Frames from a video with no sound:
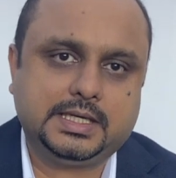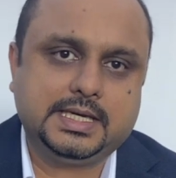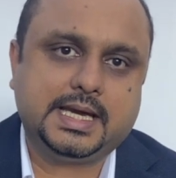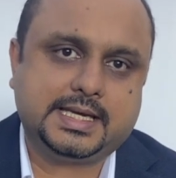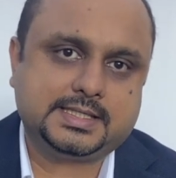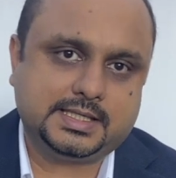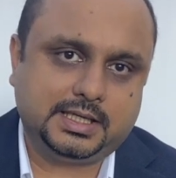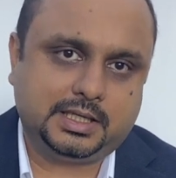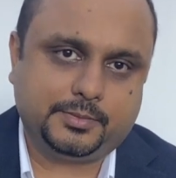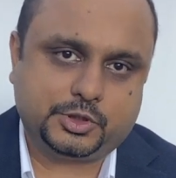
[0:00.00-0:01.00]
He has the
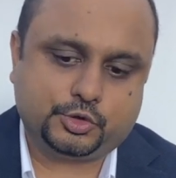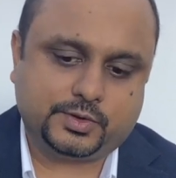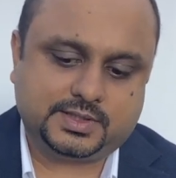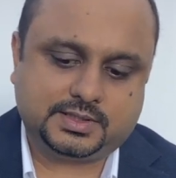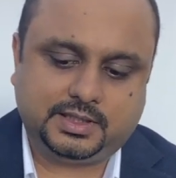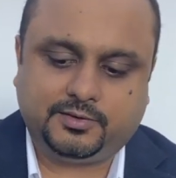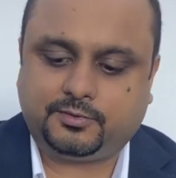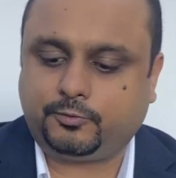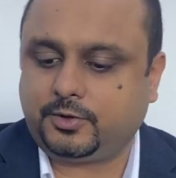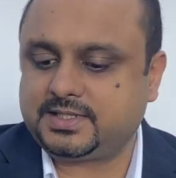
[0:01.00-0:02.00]
ultimate choice. If,
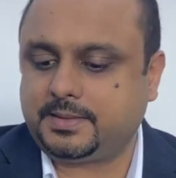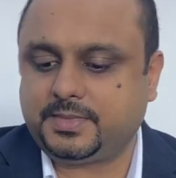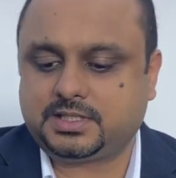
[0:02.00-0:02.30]
for example,